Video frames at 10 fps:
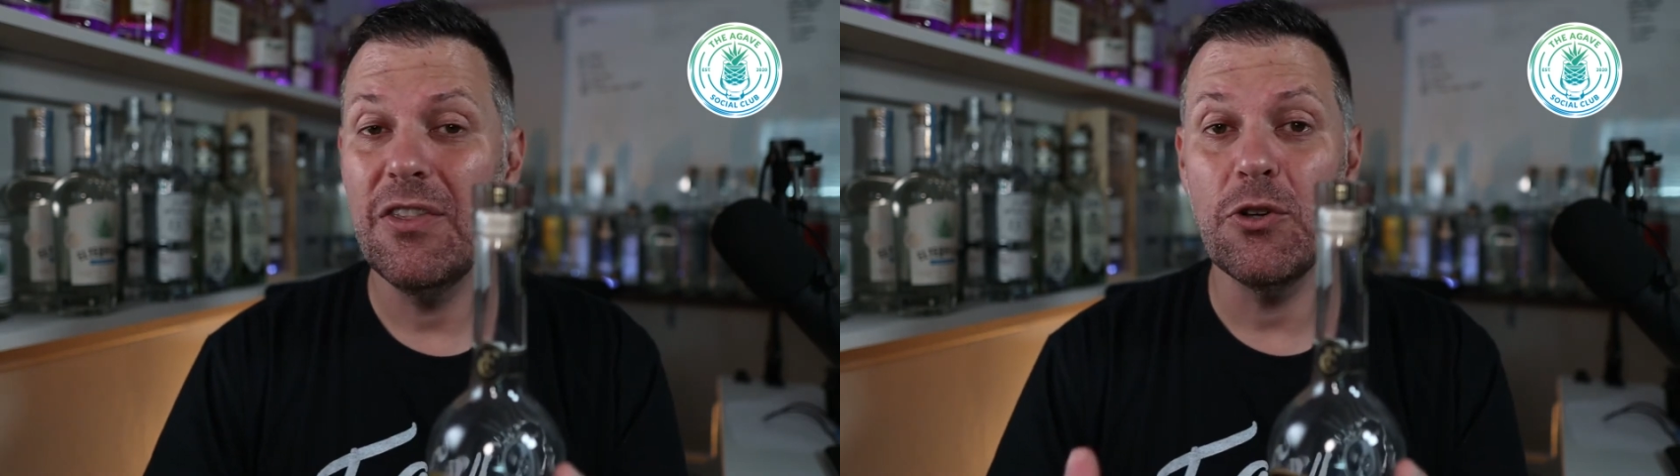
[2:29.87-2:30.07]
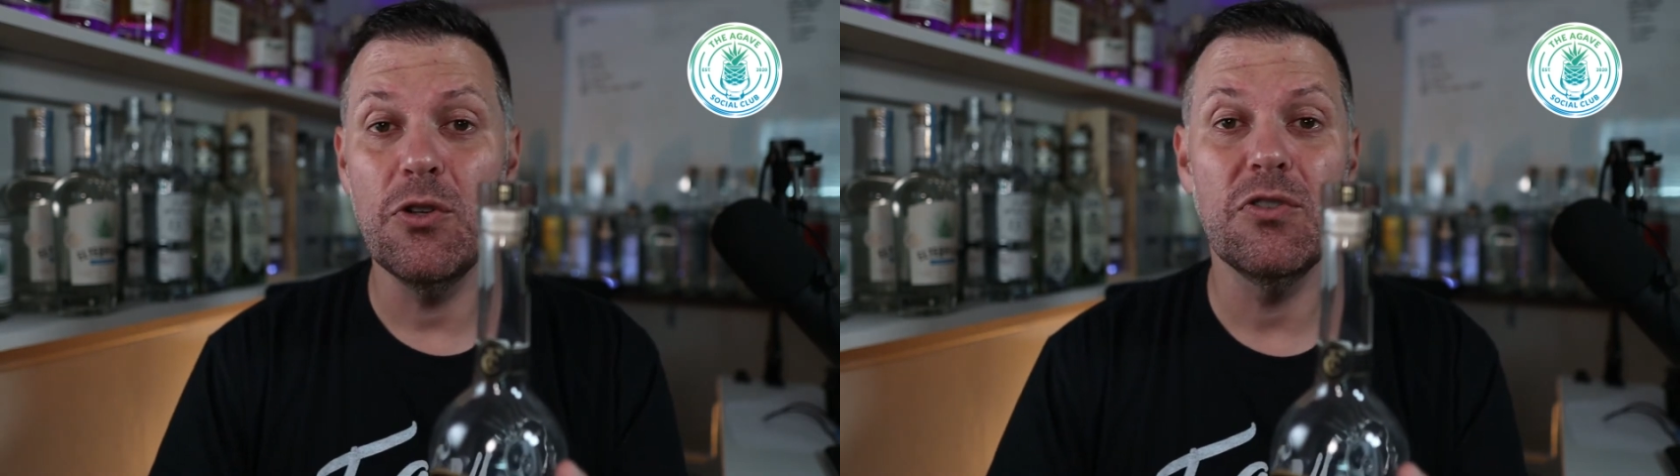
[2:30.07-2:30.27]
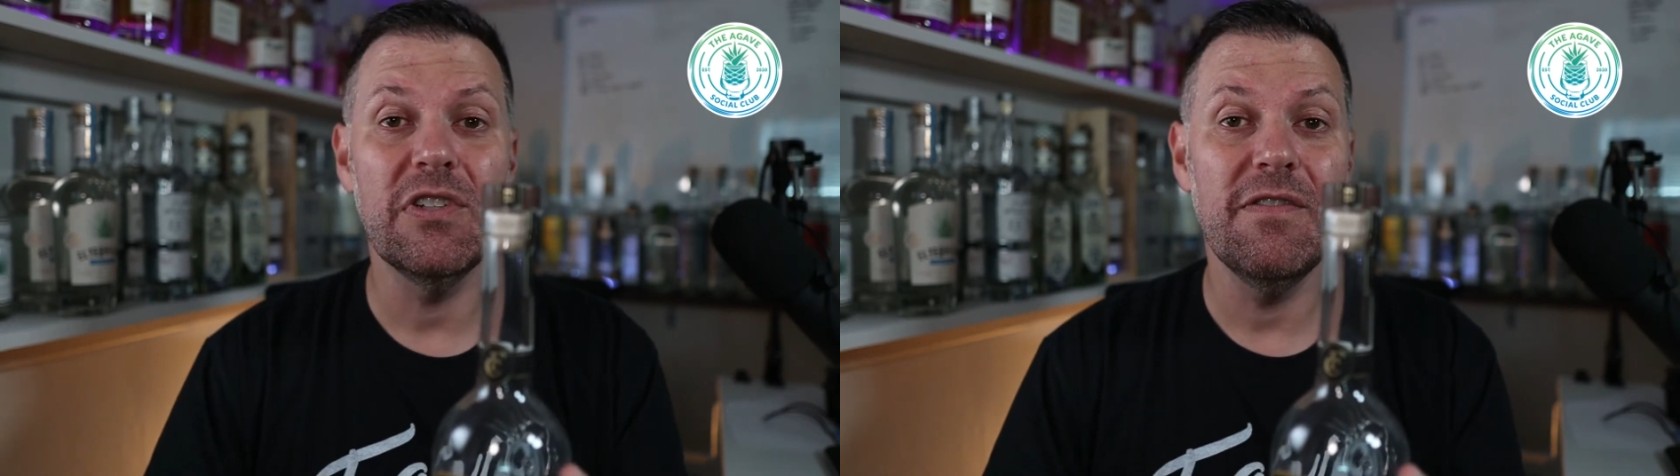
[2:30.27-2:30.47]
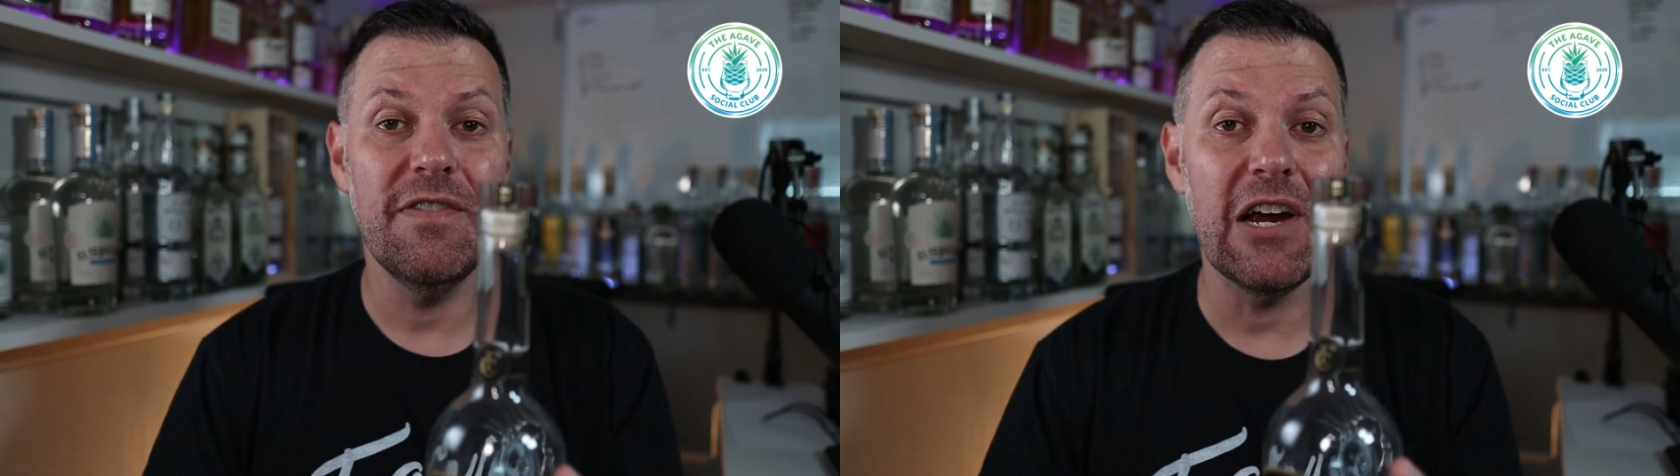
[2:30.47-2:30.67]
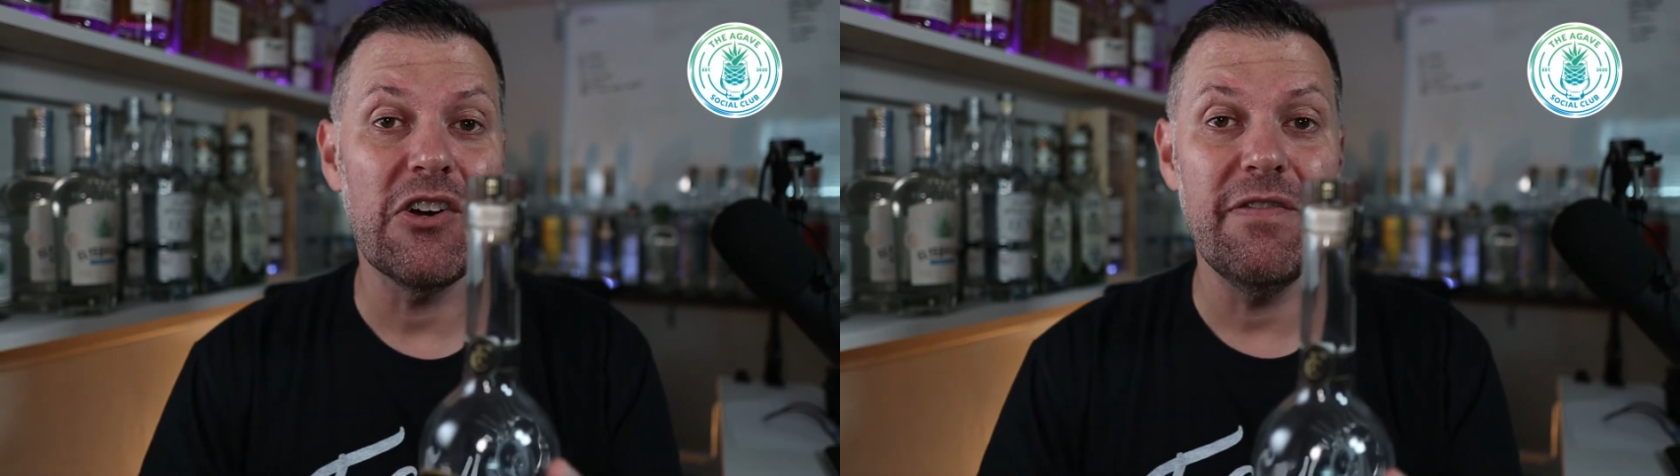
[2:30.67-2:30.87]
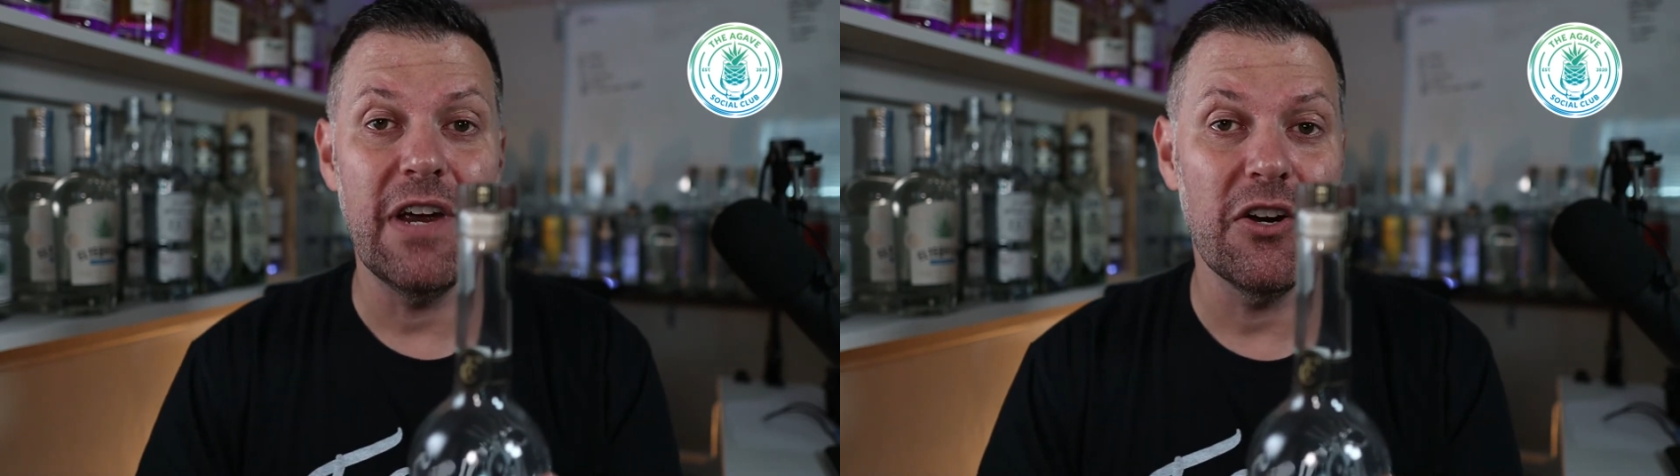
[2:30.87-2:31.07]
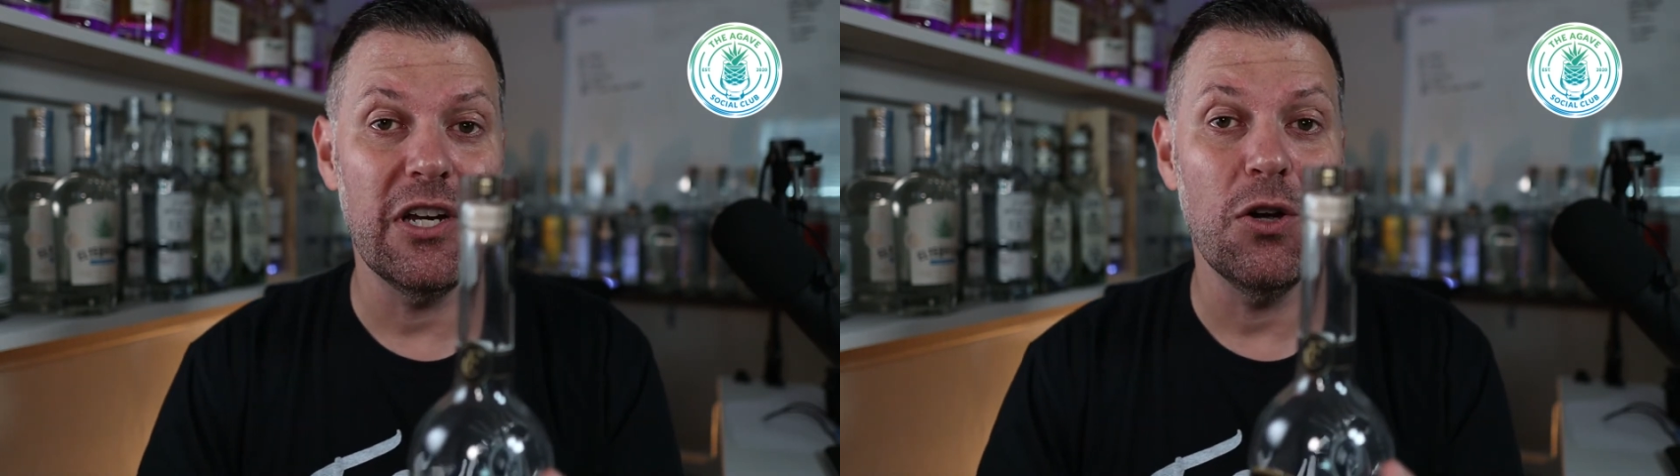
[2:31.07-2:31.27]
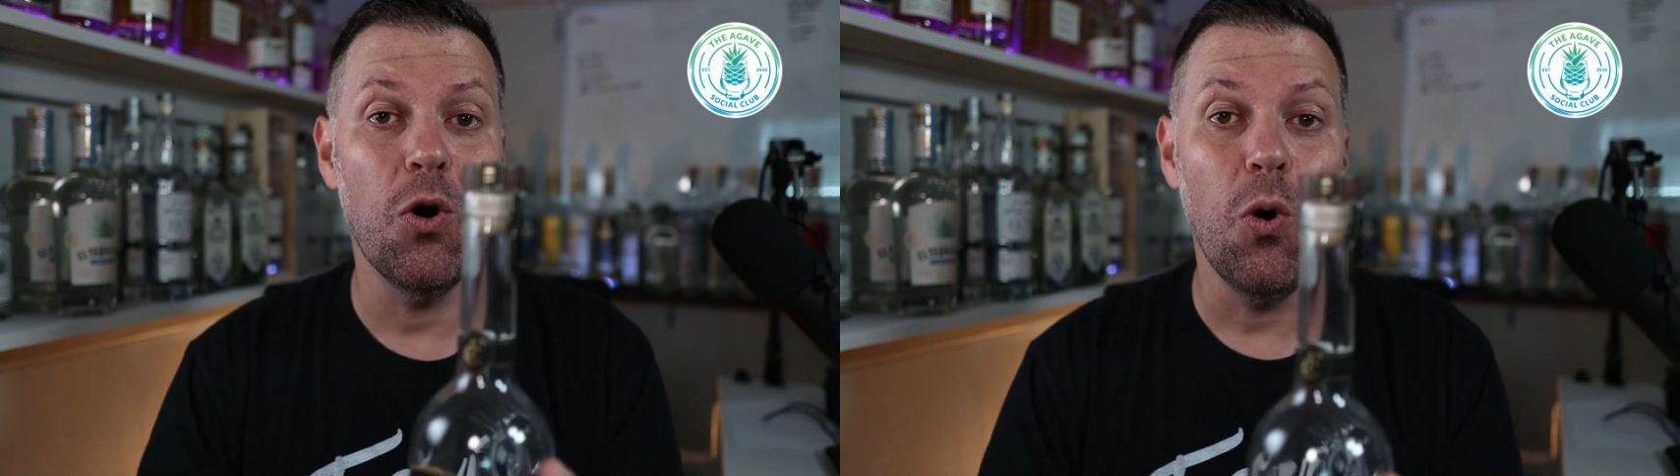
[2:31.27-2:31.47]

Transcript: They're using very, very